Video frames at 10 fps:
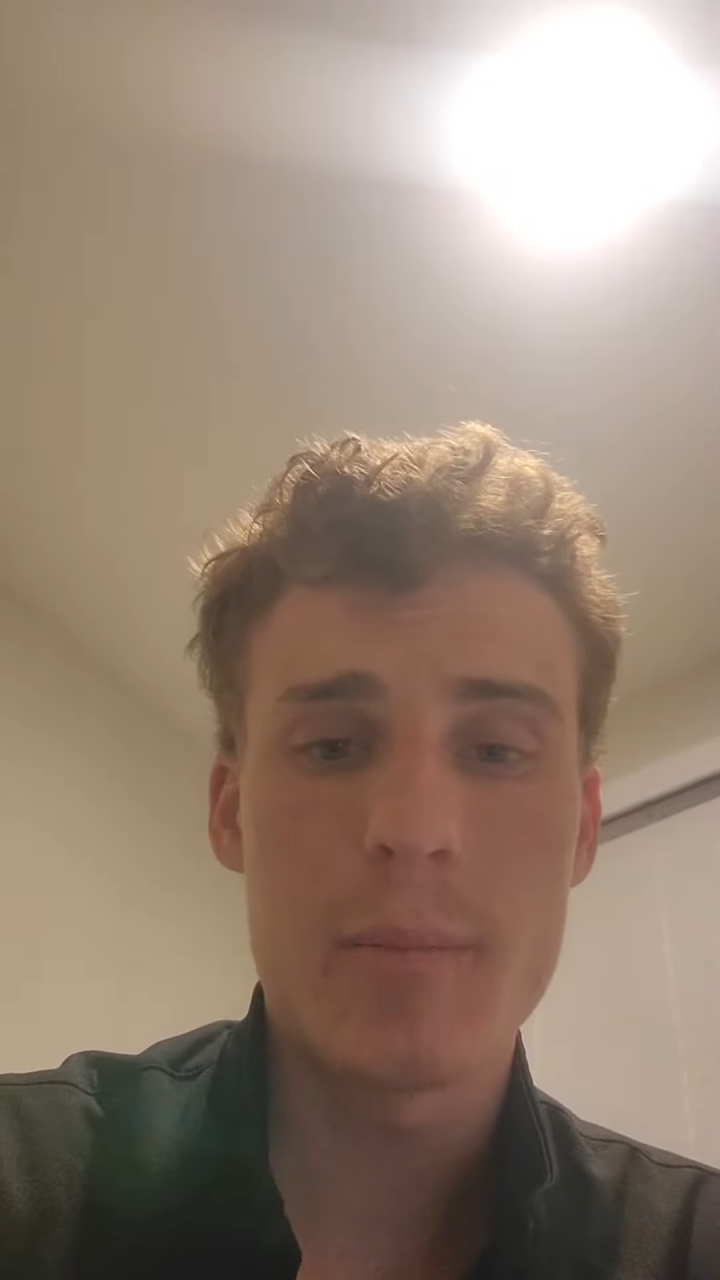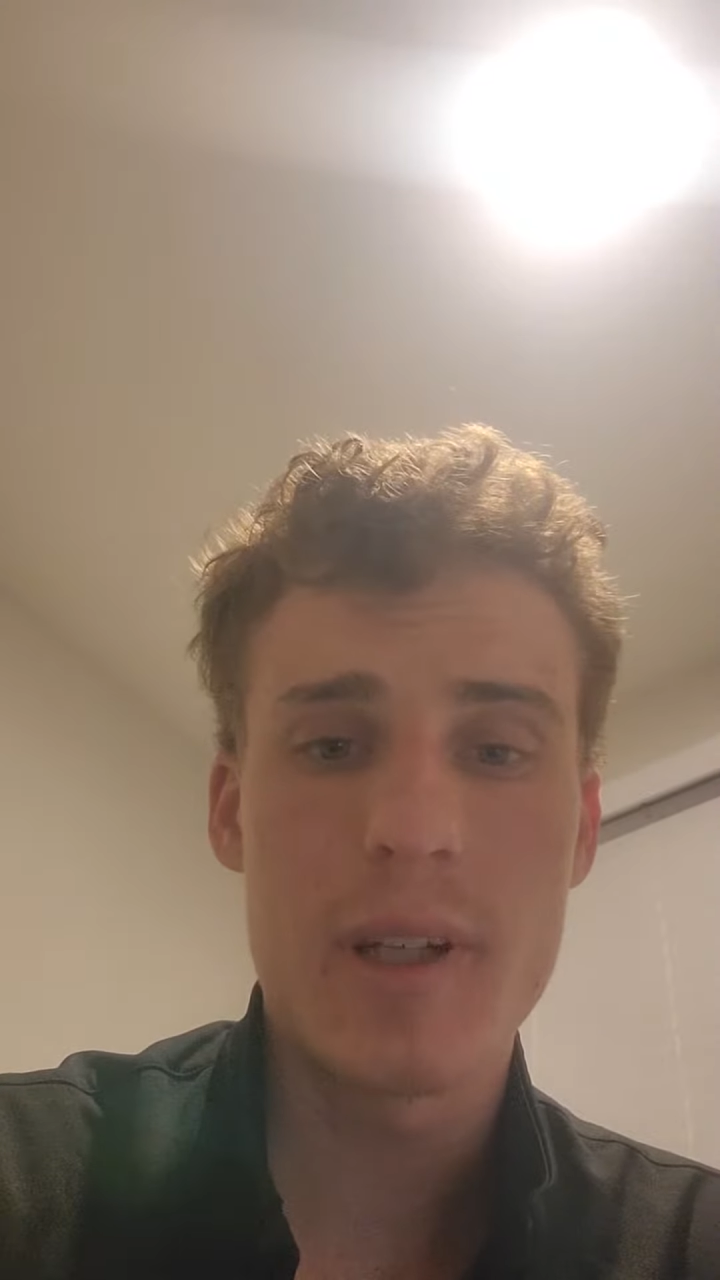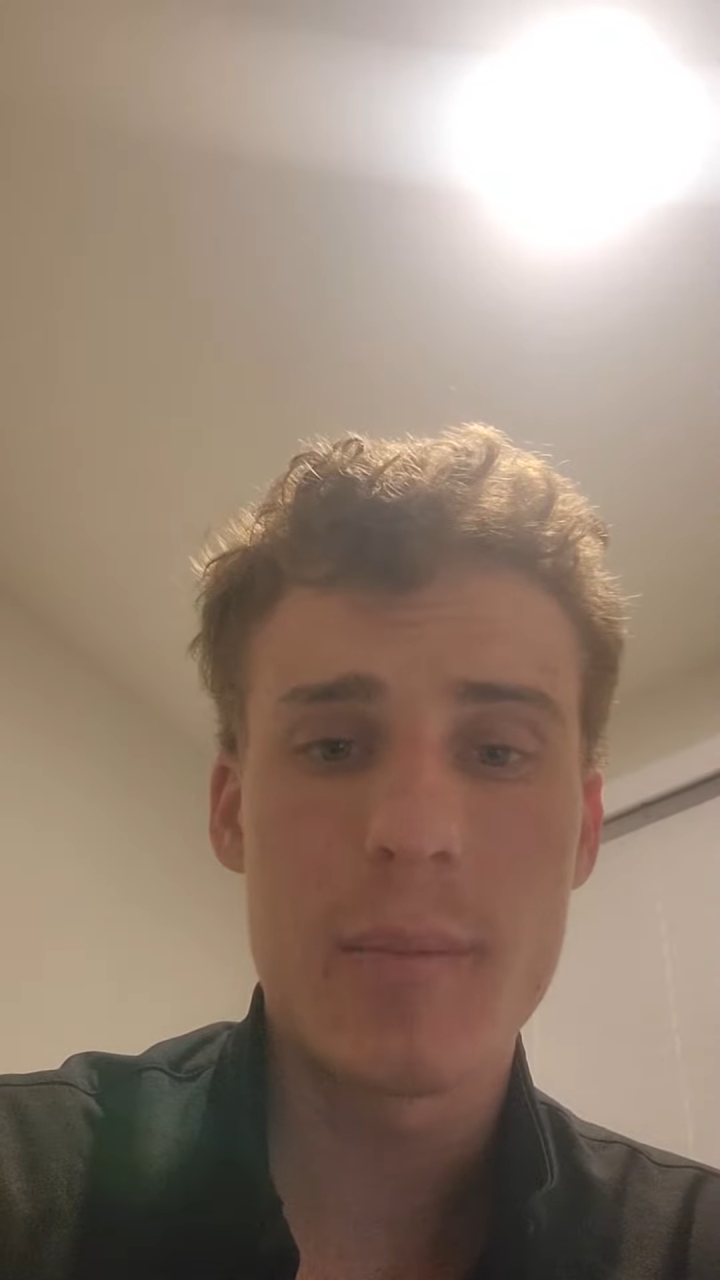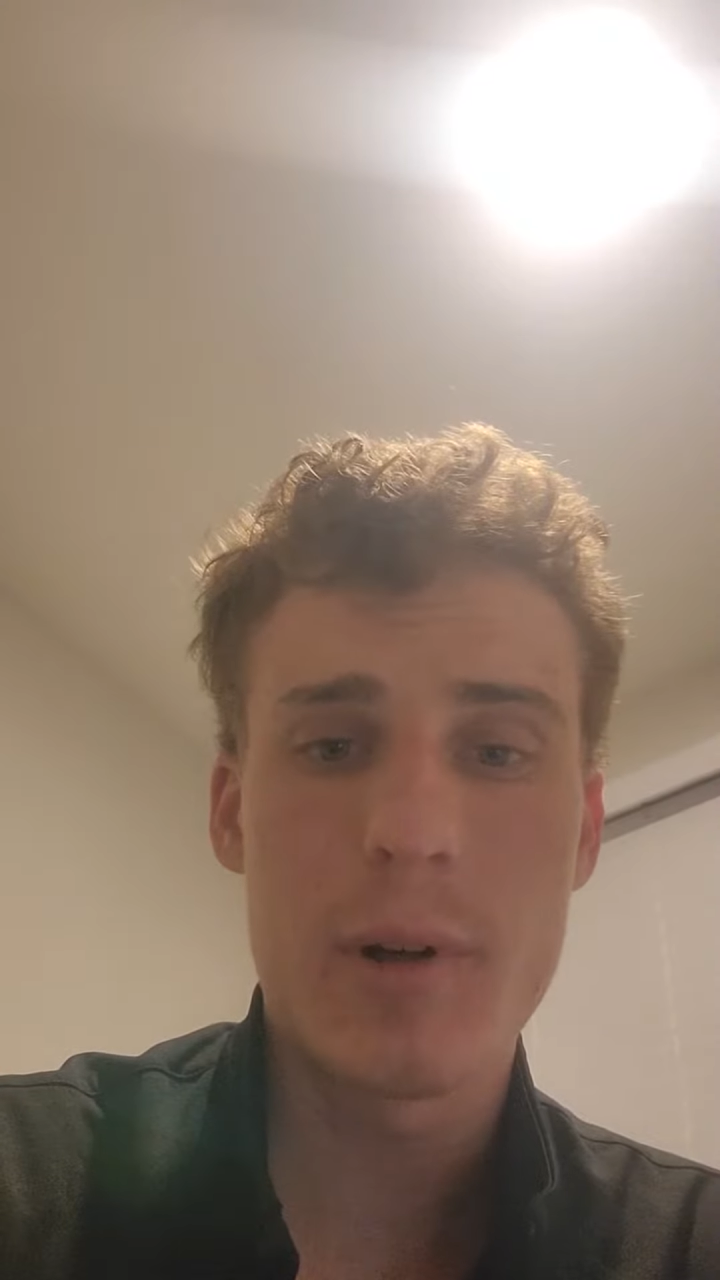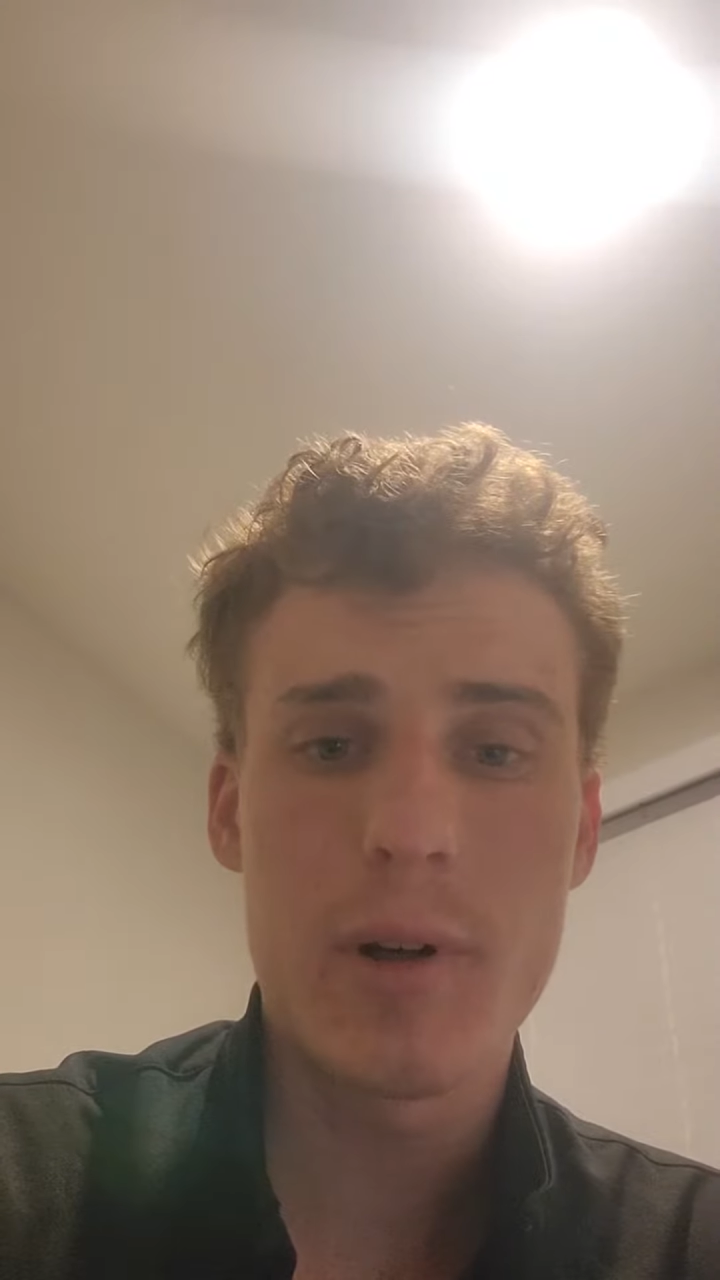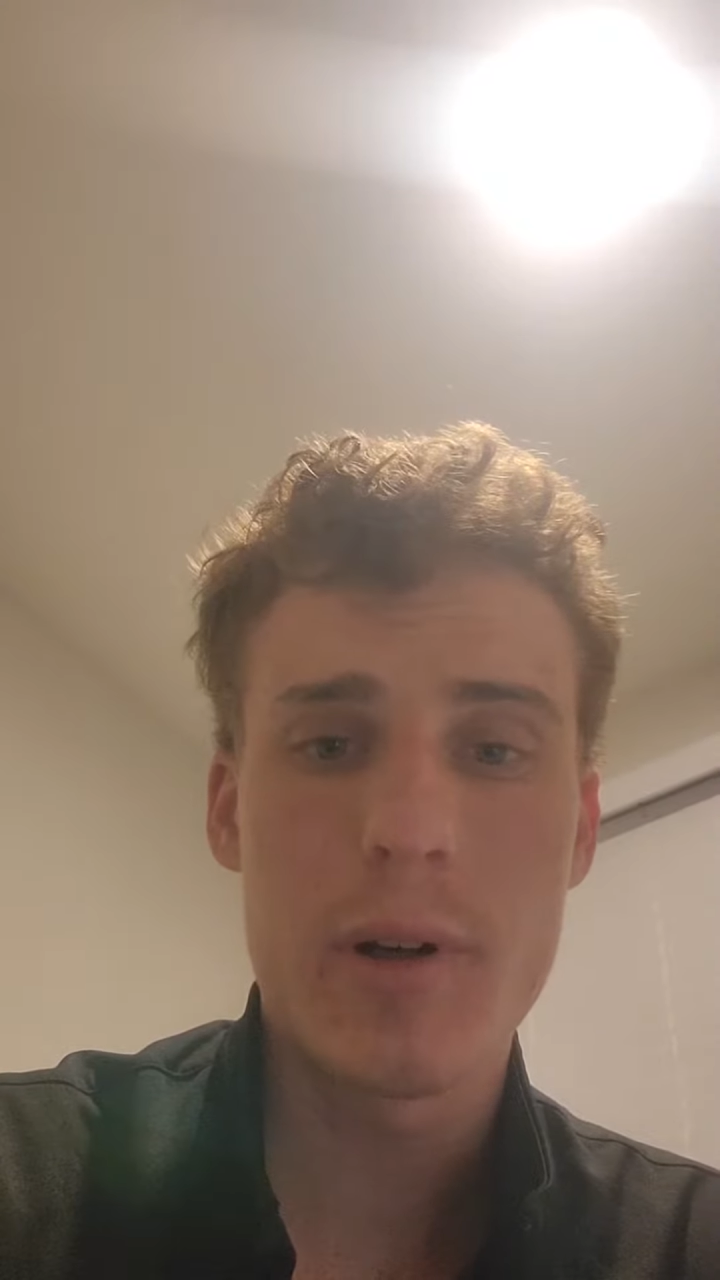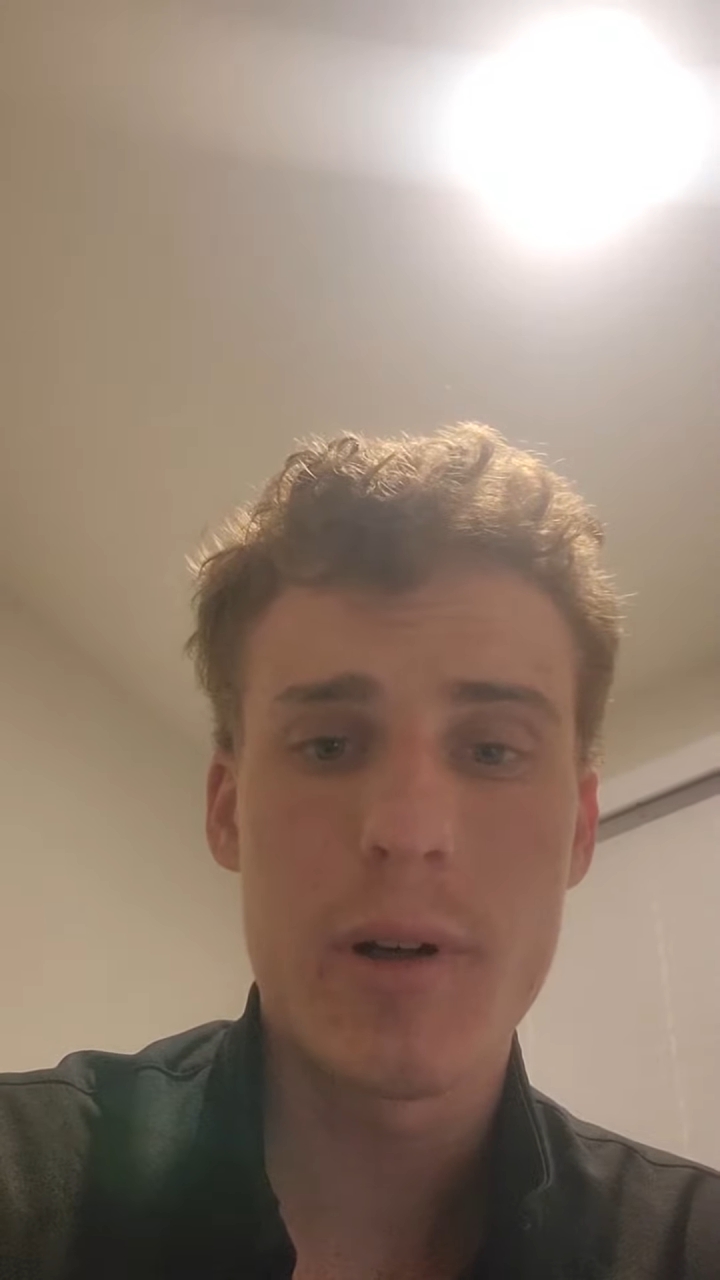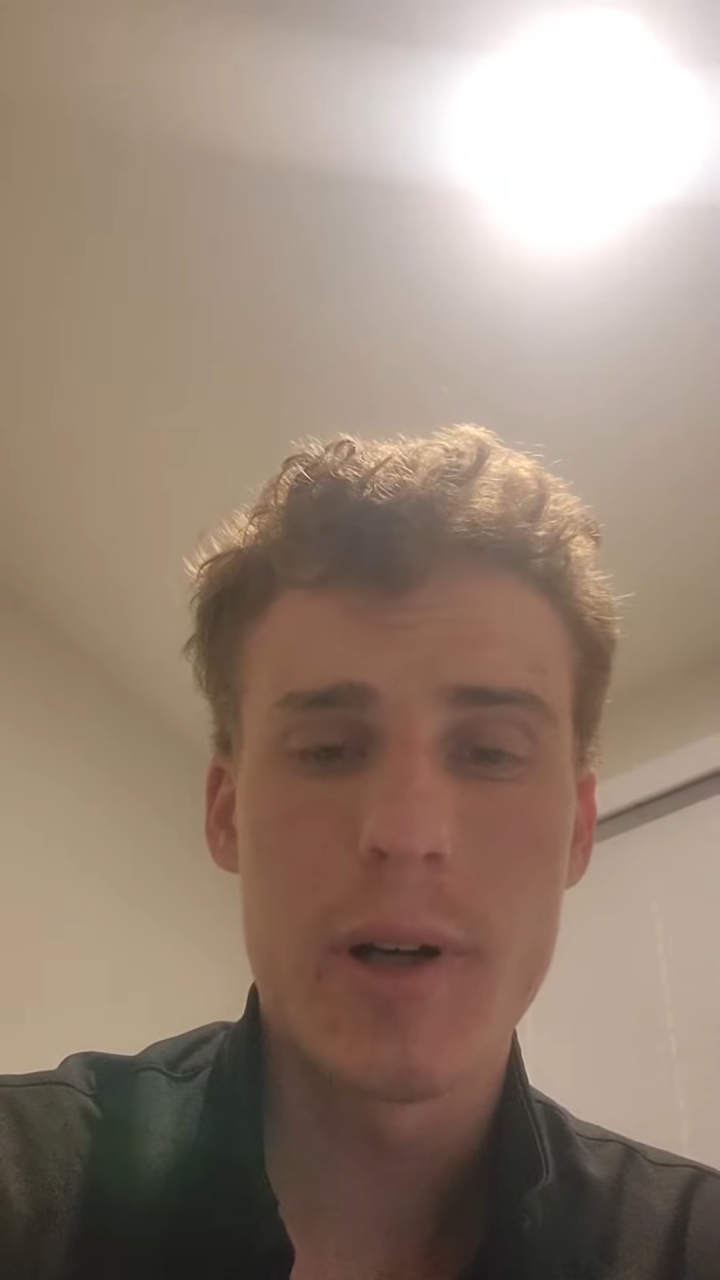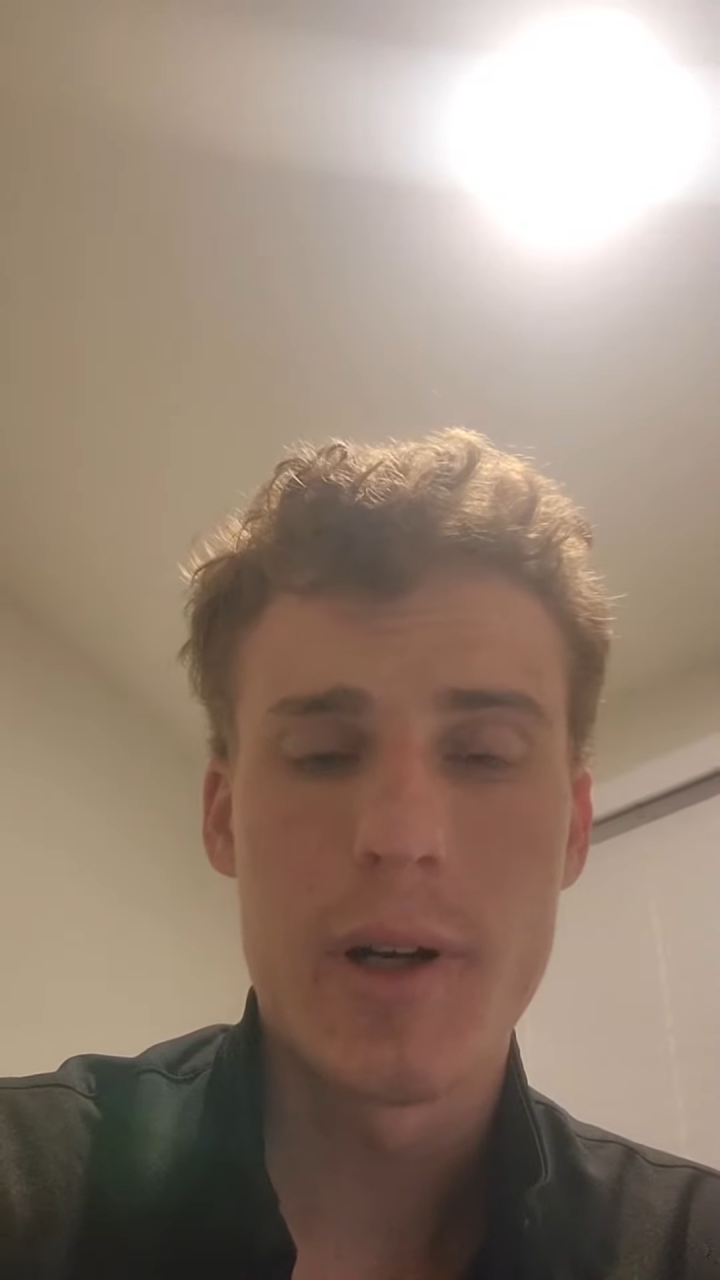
Bieber,